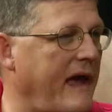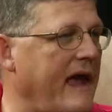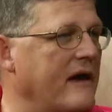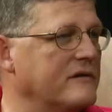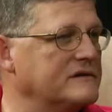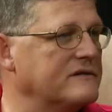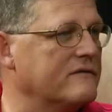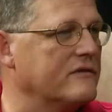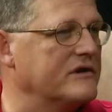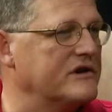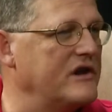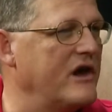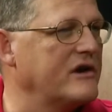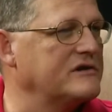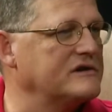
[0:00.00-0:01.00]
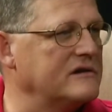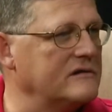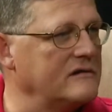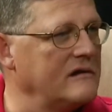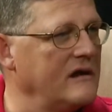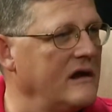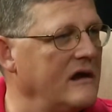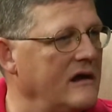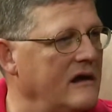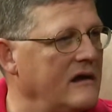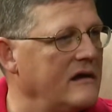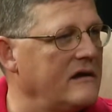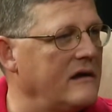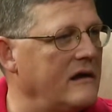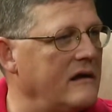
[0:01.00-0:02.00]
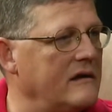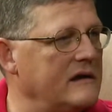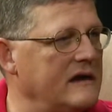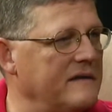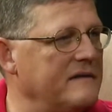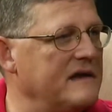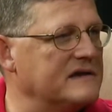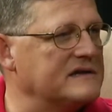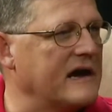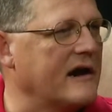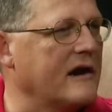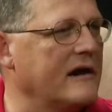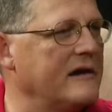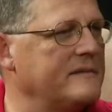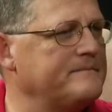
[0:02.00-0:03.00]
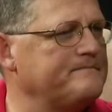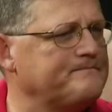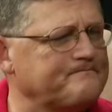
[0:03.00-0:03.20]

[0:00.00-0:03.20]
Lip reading: pounds of reduction in this area.